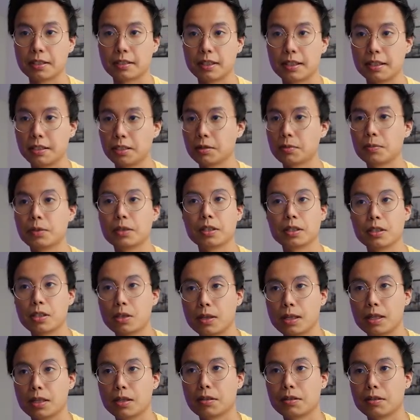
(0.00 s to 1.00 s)
and it's pretty low
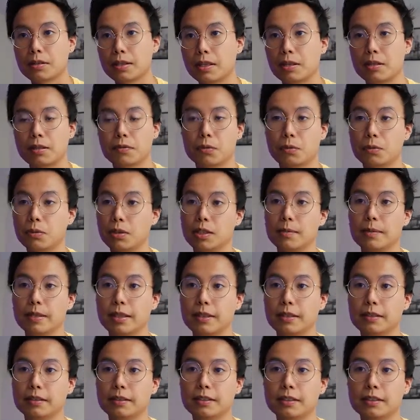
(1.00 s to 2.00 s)
health, so I don't have to worry
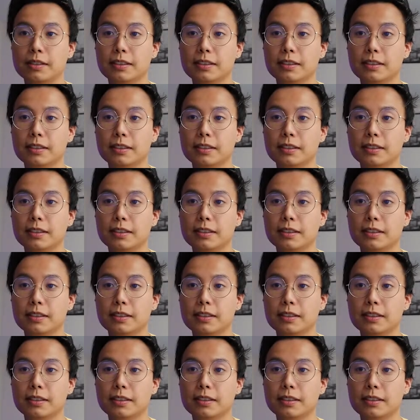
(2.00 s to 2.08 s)
about it.